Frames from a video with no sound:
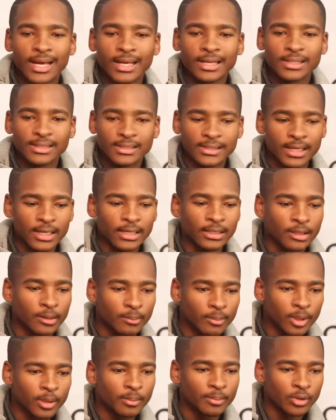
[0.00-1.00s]
understand the
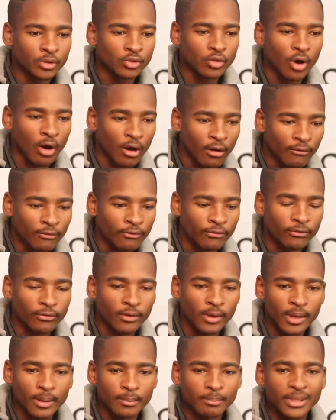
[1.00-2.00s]
purpose of
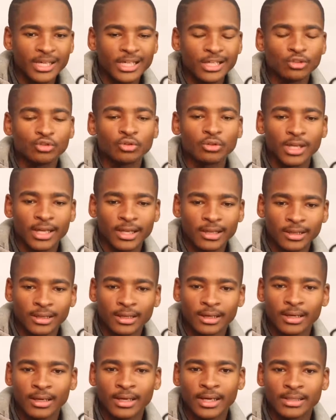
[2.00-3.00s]
being
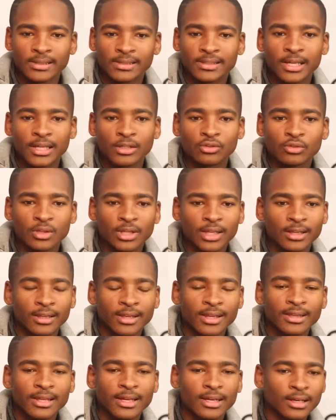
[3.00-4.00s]
together and staying together.
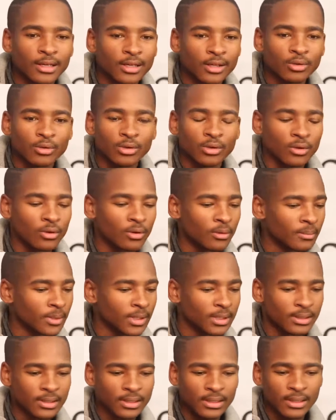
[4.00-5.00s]
Then they learn, no
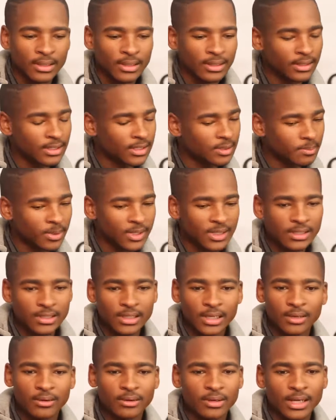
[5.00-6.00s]
man, this person,
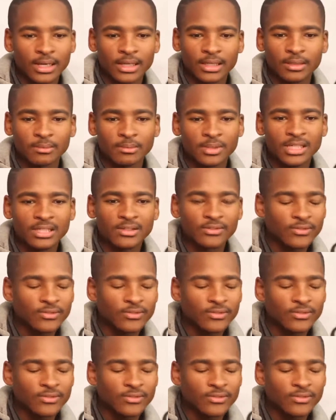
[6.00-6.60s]
I don't like him. His